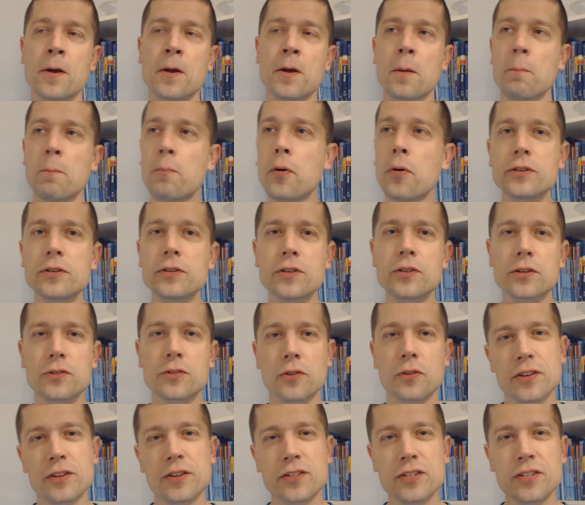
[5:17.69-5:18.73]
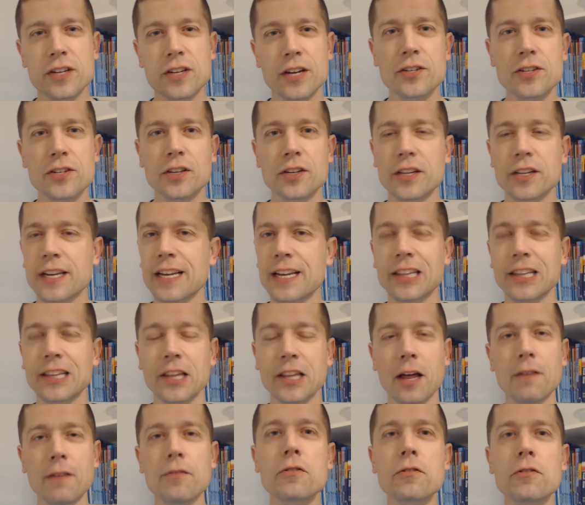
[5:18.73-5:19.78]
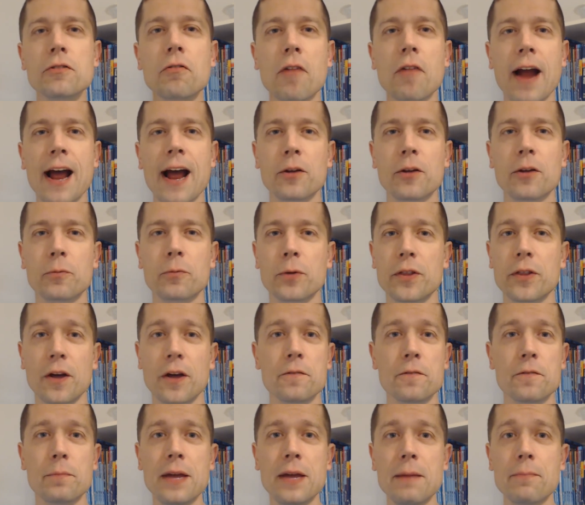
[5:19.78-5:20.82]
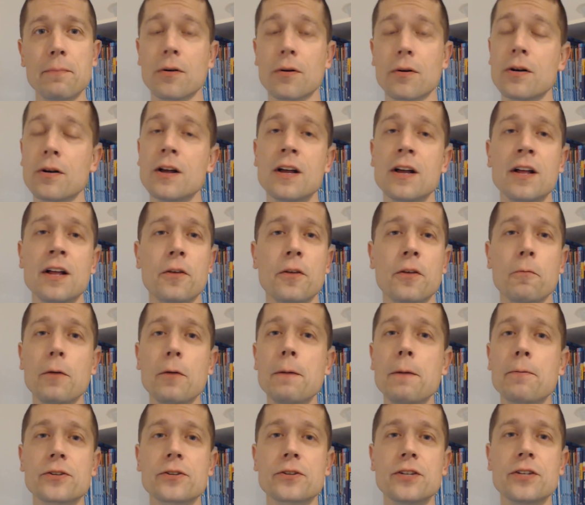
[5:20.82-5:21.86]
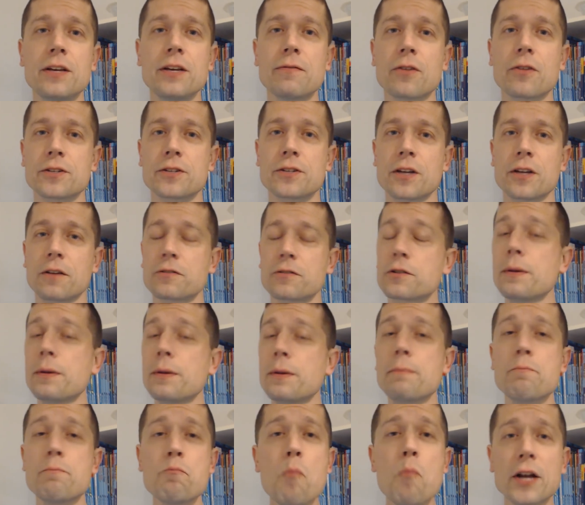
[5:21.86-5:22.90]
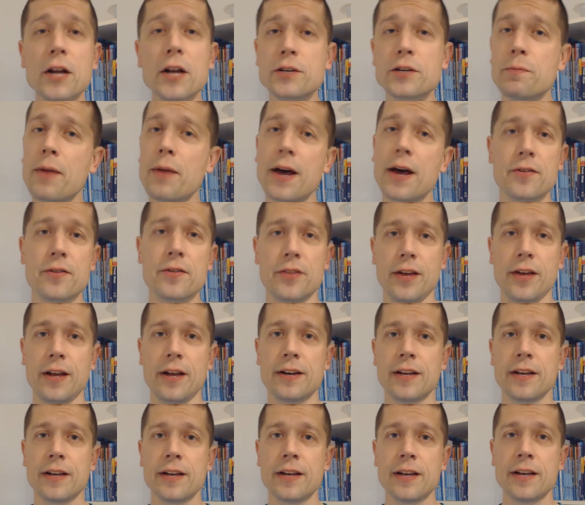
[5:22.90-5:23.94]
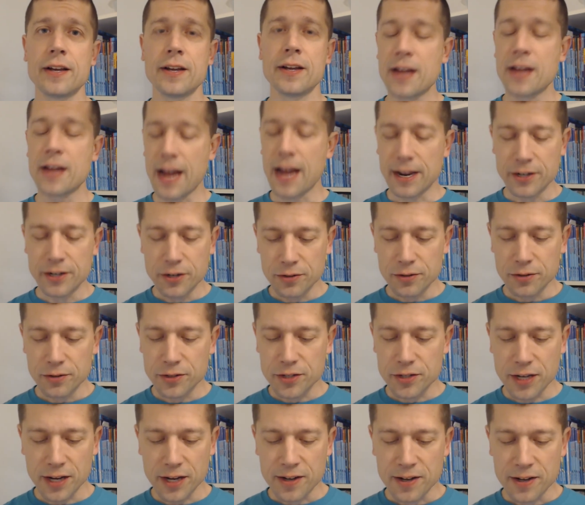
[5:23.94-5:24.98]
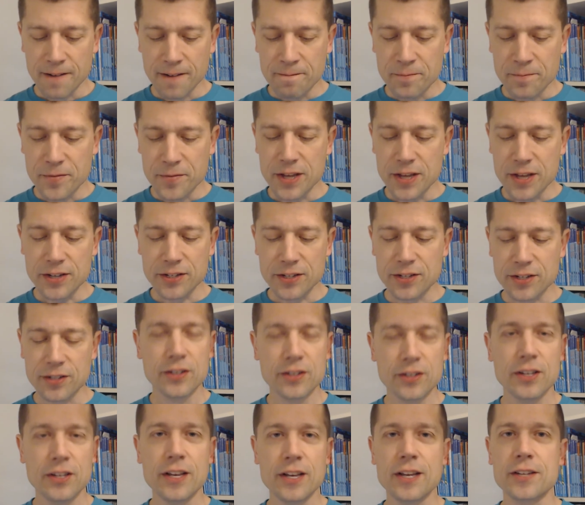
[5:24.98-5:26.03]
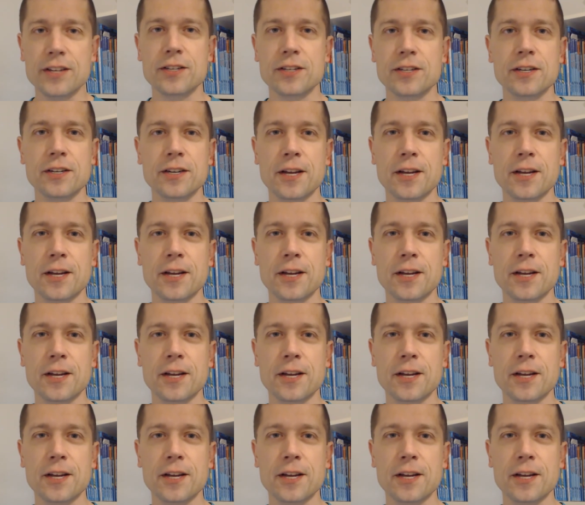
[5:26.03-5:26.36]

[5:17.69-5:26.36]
puts us on essentially level ground with other people that we perceive ourselves to be much better than. And Newton says this this